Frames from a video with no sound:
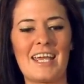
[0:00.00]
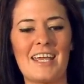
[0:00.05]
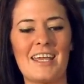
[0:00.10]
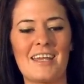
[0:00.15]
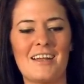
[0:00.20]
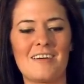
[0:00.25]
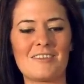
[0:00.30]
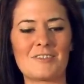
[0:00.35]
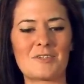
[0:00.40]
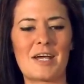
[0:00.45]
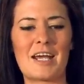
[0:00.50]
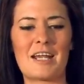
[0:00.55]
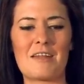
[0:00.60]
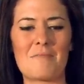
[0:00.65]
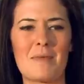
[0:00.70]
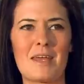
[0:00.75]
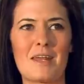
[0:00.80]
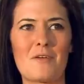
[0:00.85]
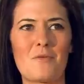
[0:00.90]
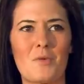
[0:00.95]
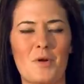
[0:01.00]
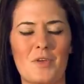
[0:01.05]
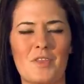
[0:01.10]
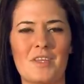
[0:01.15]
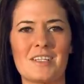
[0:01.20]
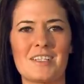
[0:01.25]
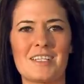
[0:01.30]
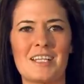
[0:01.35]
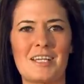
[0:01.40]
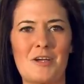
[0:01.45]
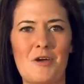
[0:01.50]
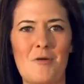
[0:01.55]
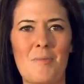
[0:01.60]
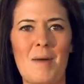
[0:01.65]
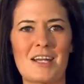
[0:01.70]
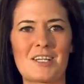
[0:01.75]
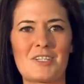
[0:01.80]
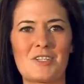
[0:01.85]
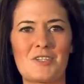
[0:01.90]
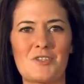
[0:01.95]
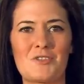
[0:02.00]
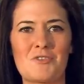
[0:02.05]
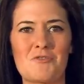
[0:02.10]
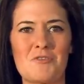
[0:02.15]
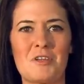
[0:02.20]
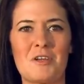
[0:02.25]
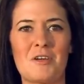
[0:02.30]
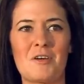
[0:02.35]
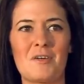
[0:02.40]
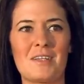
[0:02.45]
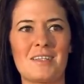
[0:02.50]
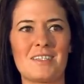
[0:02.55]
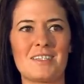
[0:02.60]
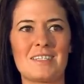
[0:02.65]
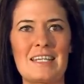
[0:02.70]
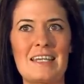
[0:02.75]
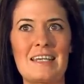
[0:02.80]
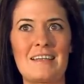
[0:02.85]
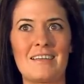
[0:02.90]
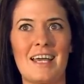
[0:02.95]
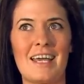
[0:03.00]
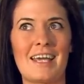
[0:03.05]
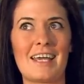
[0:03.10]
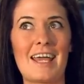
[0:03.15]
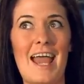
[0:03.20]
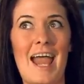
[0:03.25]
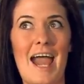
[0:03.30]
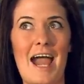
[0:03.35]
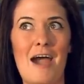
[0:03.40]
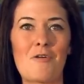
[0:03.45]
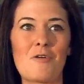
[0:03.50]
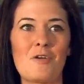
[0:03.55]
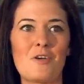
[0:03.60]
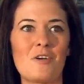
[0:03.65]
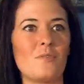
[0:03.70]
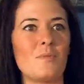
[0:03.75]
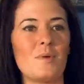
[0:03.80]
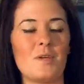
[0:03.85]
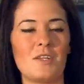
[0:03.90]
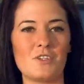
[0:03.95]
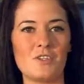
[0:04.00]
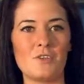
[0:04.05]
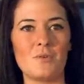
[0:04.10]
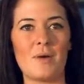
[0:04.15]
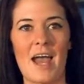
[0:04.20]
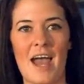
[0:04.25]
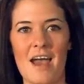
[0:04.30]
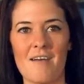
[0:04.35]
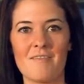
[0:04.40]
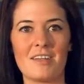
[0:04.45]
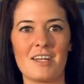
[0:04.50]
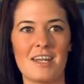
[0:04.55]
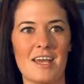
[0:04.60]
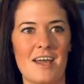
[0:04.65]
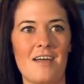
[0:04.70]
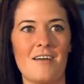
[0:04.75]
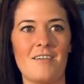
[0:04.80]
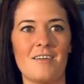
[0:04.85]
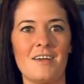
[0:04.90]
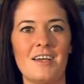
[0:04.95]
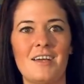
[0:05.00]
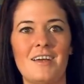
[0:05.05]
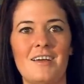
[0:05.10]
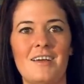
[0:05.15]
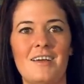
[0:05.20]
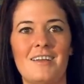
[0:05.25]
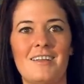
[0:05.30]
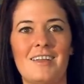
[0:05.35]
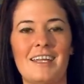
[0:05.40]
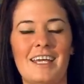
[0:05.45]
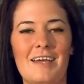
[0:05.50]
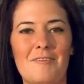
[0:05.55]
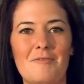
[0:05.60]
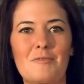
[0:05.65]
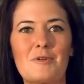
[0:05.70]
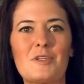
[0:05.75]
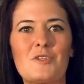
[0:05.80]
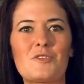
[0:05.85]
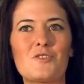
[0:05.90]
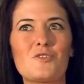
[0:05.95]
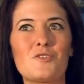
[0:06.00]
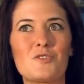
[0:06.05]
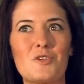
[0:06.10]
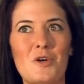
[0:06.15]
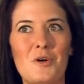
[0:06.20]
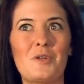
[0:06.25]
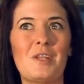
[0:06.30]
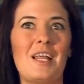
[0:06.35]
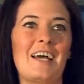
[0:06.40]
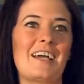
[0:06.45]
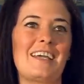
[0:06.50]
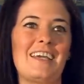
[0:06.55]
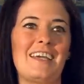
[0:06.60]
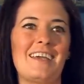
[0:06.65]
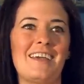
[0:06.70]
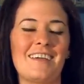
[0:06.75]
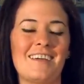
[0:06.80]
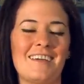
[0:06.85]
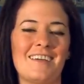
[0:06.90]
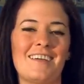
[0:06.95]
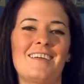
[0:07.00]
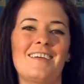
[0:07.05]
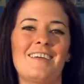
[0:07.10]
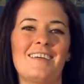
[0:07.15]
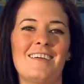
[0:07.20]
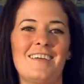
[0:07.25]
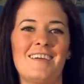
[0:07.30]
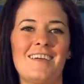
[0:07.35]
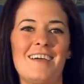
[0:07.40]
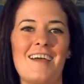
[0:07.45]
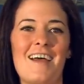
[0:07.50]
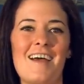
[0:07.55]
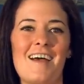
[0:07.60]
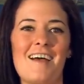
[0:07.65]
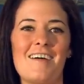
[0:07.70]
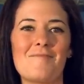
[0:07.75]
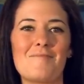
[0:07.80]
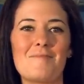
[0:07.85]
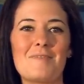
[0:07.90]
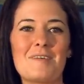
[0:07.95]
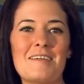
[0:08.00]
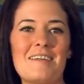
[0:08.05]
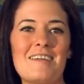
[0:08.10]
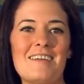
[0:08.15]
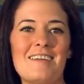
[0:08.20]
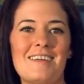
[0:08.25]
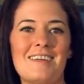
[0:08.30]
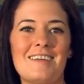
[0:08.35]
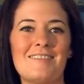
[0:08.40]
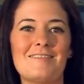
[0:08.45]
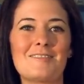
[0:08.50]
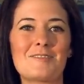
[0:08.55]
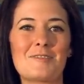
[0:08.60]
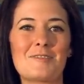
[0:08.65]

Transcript: it also kind of made it worth it to then go back to the studio and see like how good we do have it now. Like everyone is so lucky. But yeah, it was